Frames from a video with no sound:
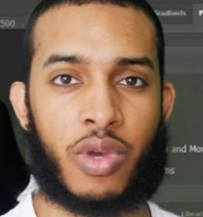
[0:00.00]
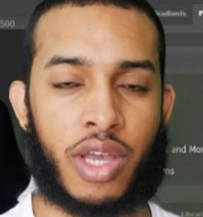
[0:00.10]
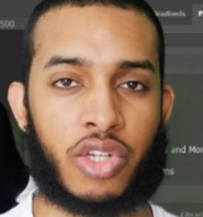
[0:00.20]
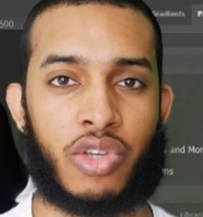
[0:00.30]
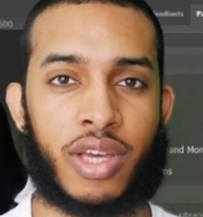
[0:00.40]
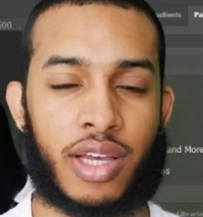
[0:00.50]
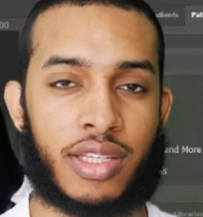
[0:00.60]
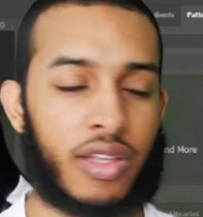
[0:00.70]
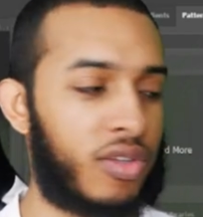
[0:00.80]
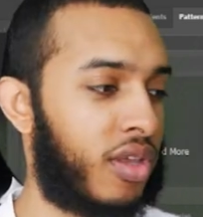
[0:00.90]
where I show you guys
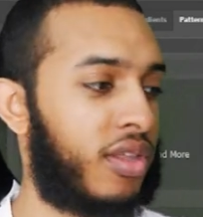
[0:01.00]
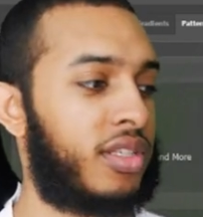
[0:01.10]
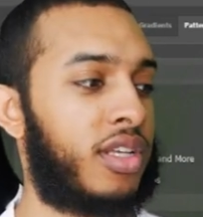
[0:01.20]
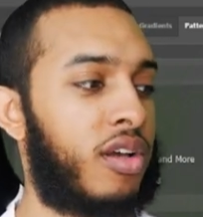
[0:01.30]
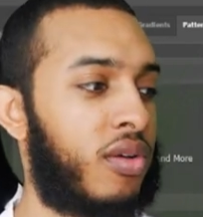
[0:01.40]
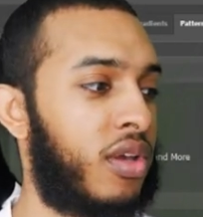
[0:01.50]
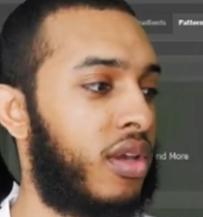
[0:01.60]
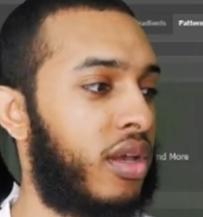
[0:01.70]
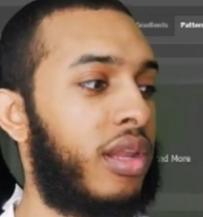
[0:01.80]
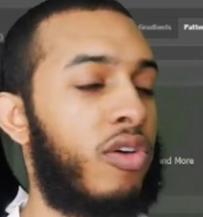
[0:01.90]
how to cut things out
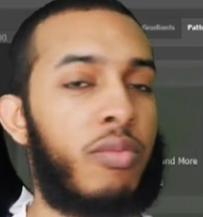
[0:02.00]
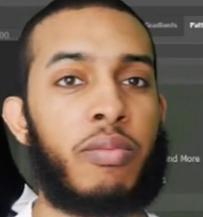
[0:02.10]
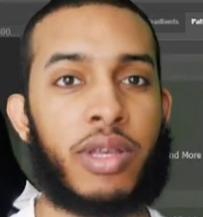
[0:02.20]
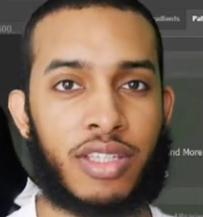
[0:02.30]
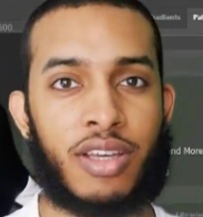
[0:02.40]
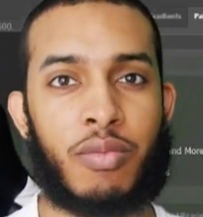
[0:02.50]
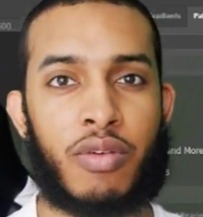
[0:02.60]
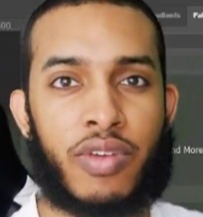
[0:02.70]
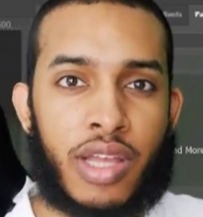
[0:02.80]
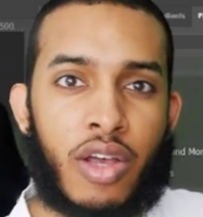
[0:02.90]
a little bit better, but
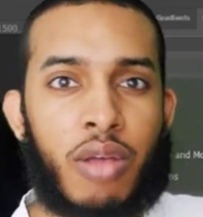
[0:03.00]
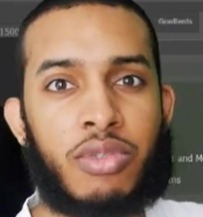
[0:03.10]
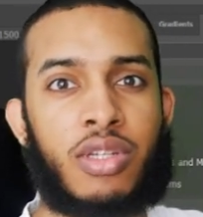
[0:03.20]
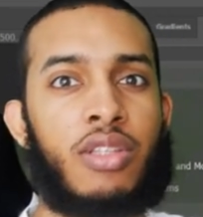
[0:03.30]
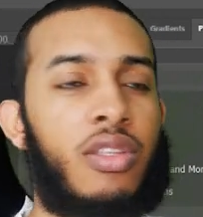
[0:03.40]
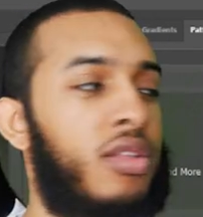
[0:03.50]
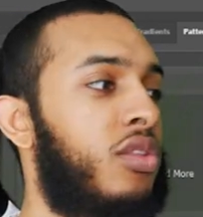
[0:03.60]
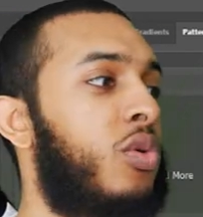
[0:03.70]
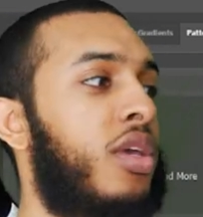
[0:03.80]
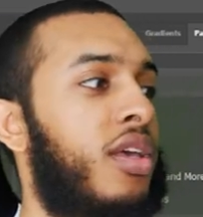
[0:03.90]
for now I'm just gonna
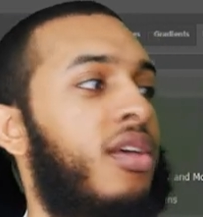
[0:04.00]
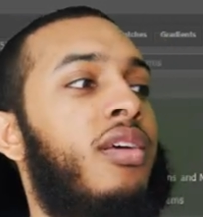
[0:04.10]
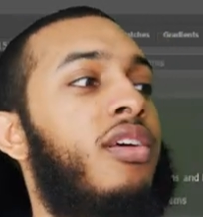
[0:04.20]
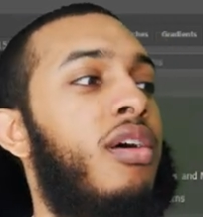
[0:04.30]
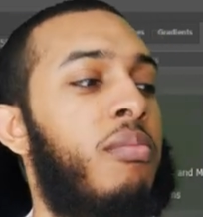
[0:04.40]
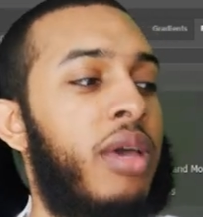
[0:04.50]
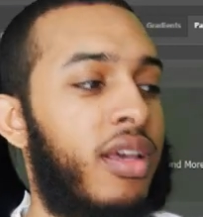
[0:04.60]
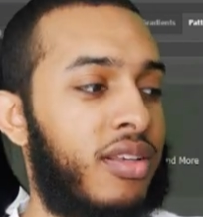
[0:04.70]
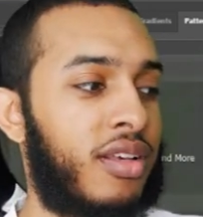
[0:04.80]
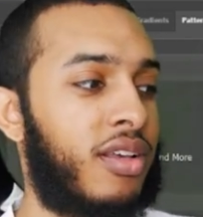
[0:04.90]
do it, cut
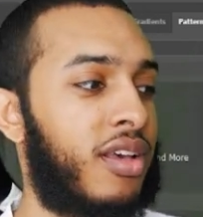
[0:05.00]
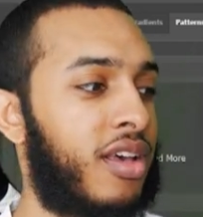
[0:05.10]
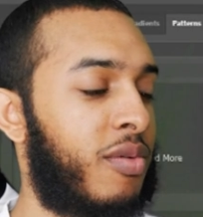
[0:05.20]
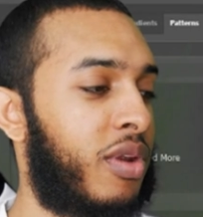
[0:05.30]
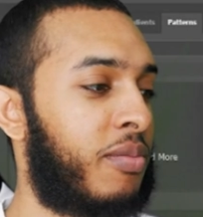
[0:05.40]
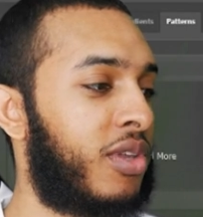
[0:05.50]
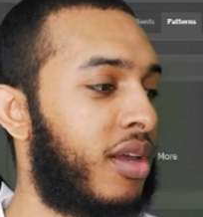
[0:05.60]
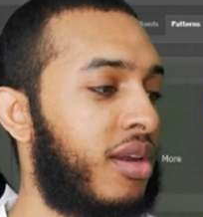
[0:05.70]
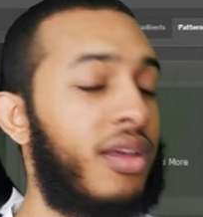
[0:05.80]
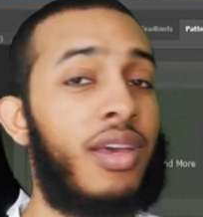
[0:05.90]
back when I'm
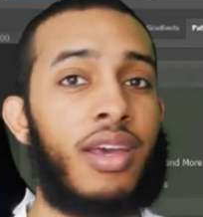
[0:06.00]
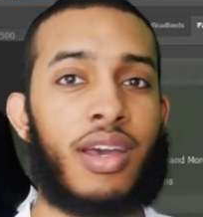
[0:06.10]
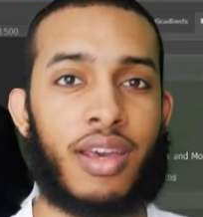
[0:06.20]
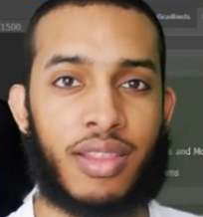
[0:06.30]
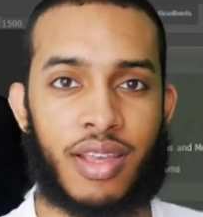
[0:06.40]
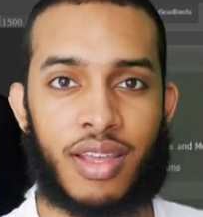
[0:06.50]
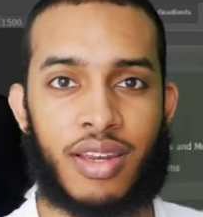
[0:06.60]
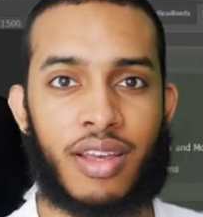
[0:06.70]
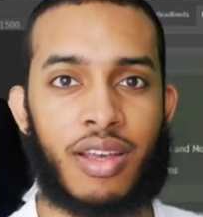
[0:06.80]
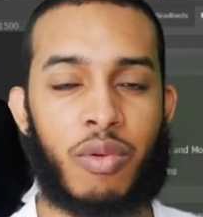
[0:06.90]
done, and then
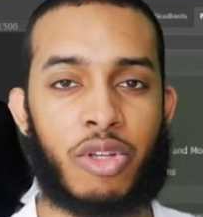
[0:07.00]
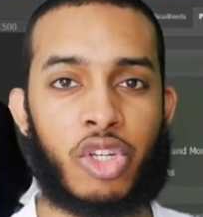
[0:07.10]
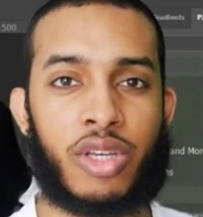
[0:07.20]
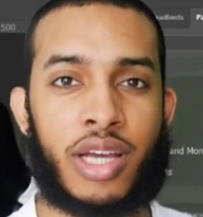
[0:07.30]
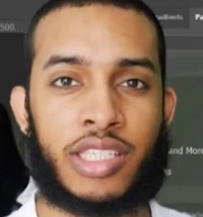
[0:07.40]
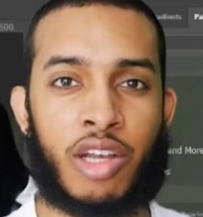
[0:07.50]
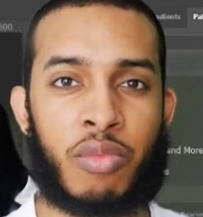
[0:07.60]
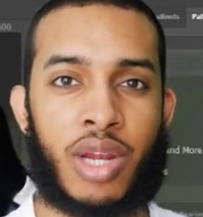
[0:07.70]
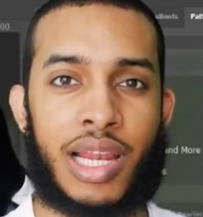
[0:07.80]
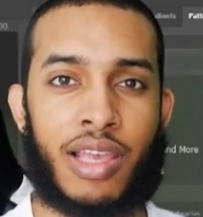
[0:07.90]
I'll show you guys how I'm
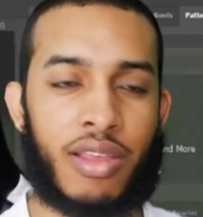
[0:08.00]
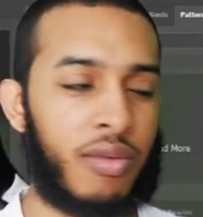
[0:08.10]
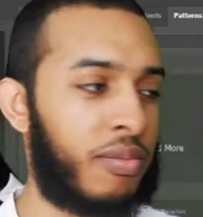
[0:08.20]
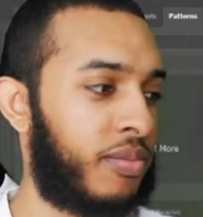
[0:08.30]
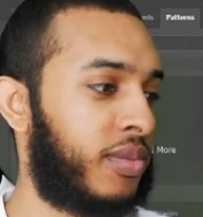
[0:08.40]
gonna layer them.